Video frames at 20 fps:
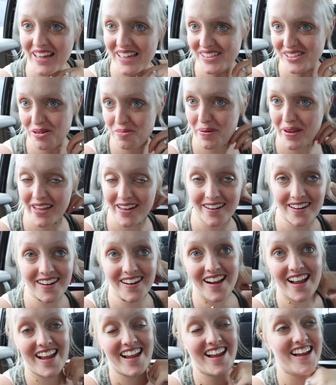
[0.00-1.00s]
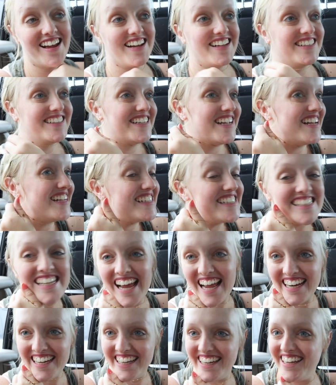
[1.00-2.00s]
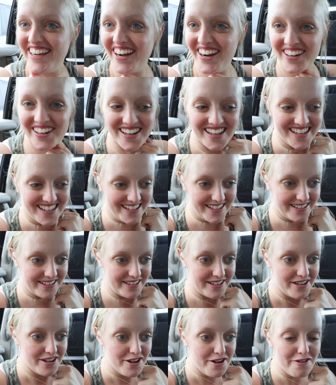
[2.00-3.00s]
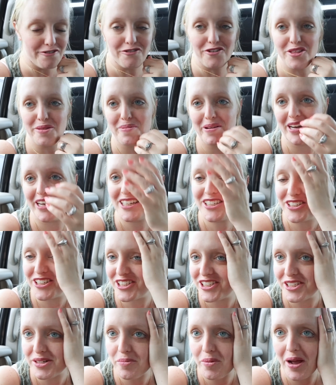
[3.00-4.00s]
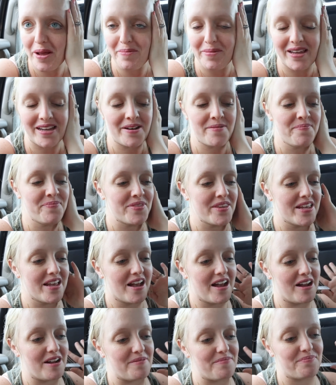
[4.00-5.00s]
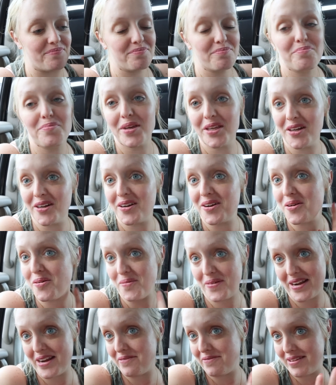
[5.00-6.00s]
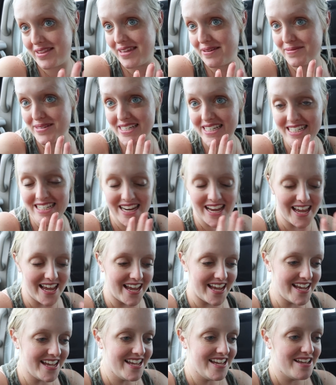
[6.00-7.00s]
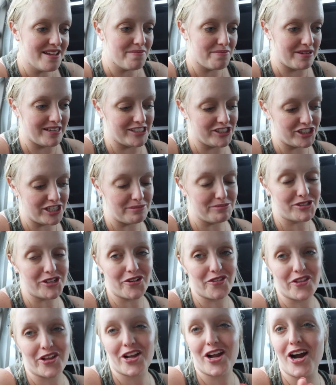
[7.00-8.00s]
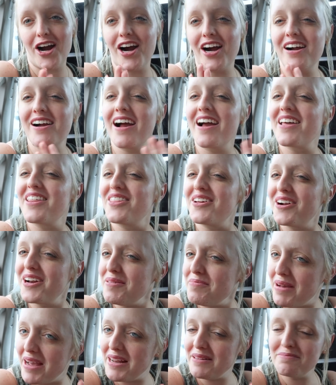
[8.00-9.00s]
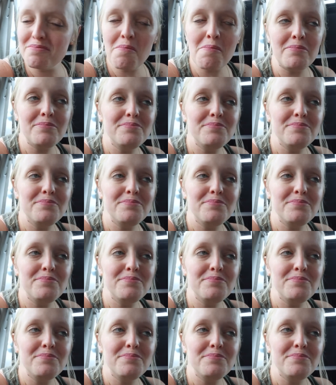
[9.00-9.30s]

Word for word: Okay, so Peter and Teddy are in for the pediatrician appointment. Um, Peter went in with him today. Me and James are in the car. I thought he might